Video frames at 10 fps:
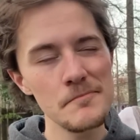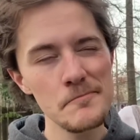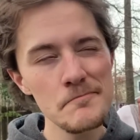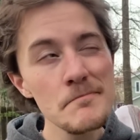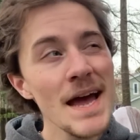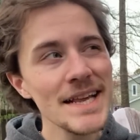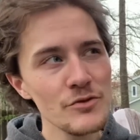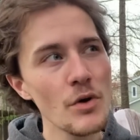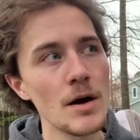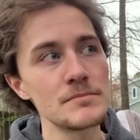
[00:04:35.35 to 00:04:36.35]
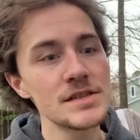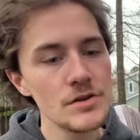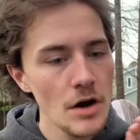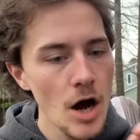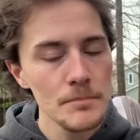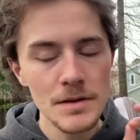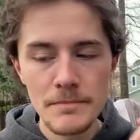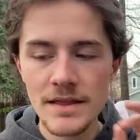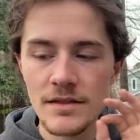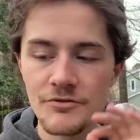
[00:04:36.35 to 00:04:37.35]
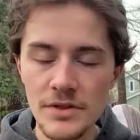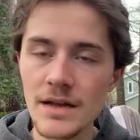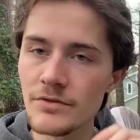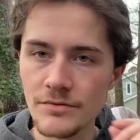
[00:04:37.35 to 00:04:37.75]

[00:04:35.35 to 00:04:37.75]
Many rums complement the flavor